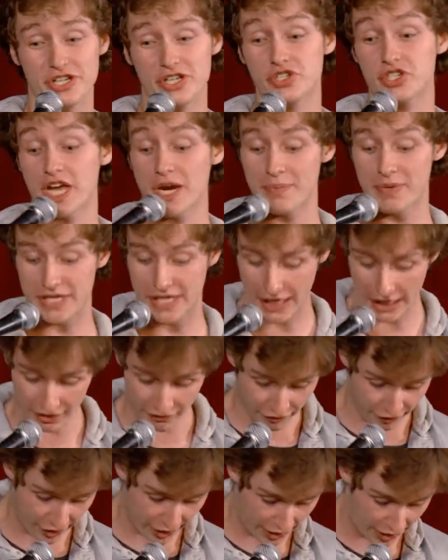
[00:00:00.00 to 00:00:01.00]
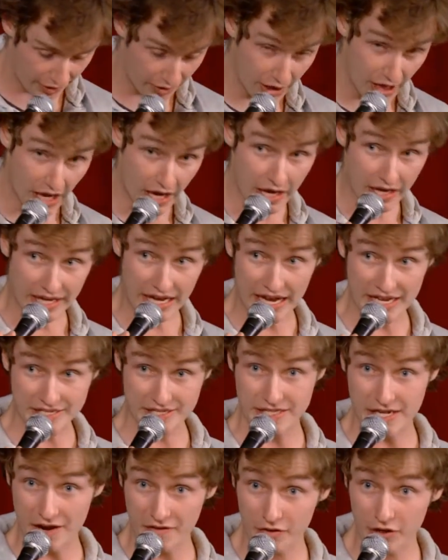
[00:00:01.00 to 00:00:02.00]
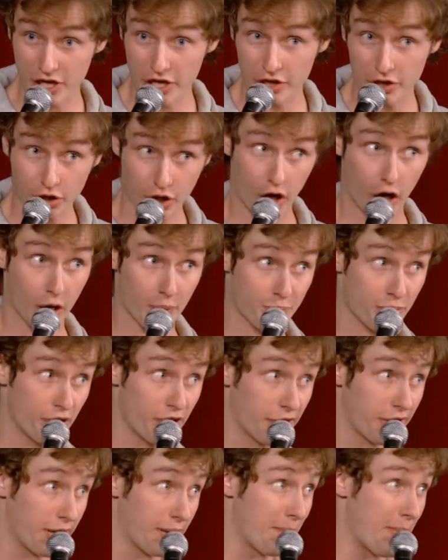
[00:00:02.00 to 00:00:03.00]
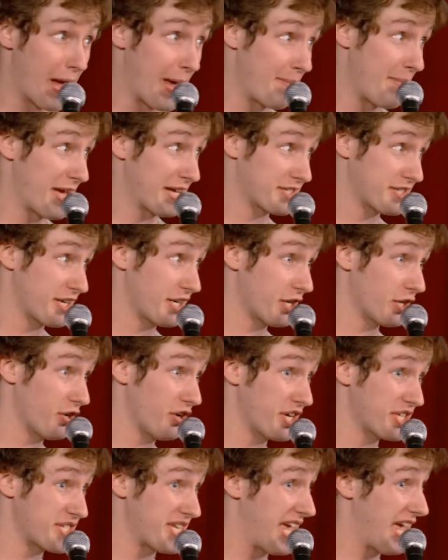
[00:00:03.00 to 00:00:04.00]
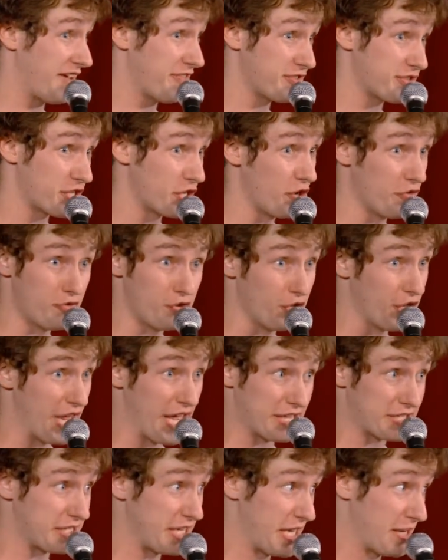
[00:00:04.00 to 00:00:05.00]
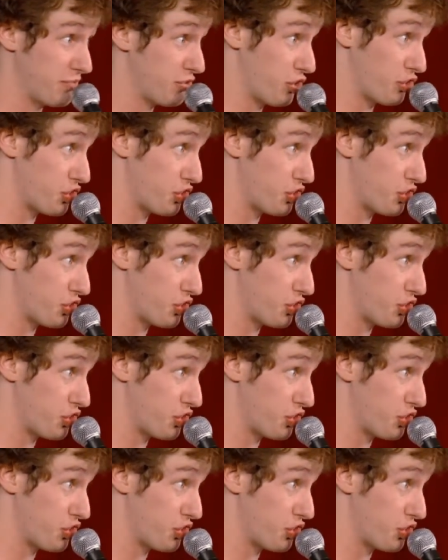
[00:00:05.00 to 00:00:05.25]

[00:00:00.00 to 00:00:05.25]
You just got to be careful, though. Guys, never get your heart broken by a Mexican girl because they have so few last names,